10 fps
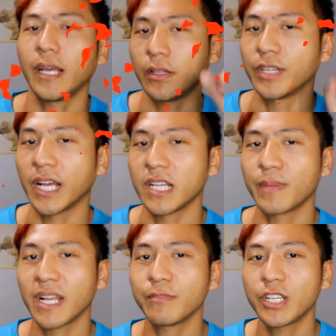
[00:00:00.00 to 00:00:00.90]
Hello guys,
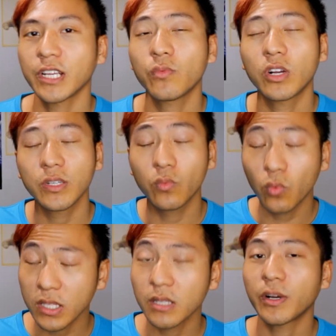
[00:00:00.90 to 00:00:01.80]
my name is Jacky watching
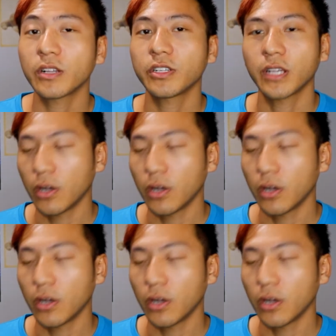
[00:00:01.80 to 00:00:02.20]
Once Upon a Church.